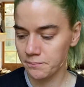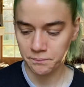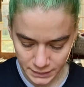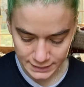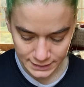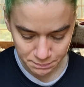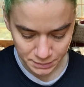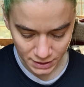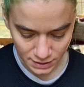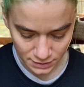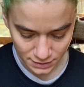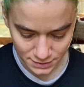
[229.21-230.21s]
My lip
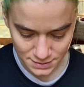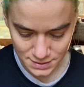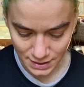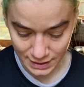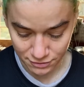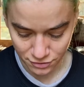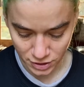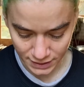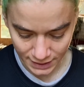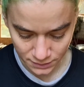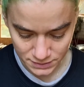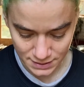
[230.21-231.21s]
colors, I've
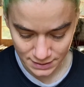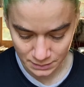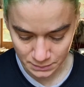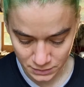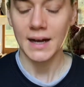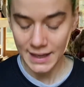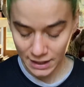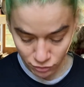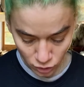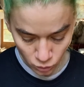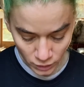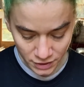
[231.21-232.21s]
counted them. I have
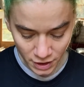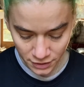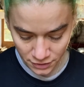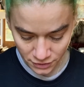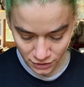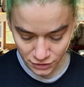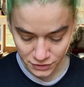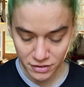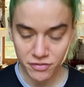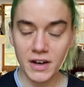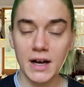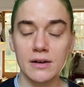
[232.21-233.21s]

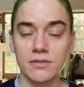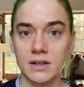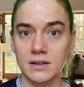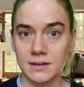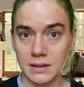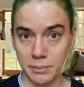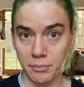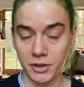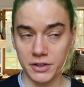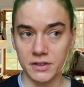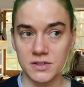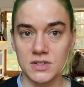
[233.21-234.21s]
135 lip
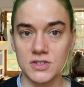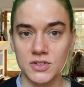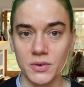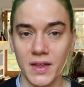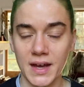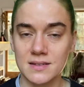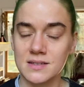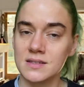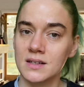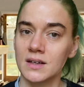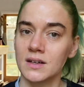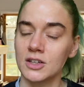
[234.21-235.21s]
products, so that's
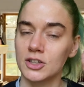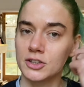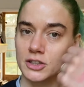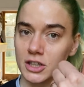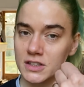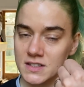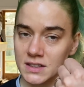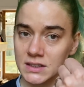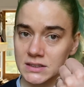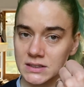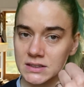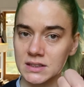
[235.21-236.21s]

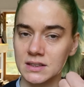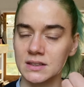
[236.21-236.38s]
glosses,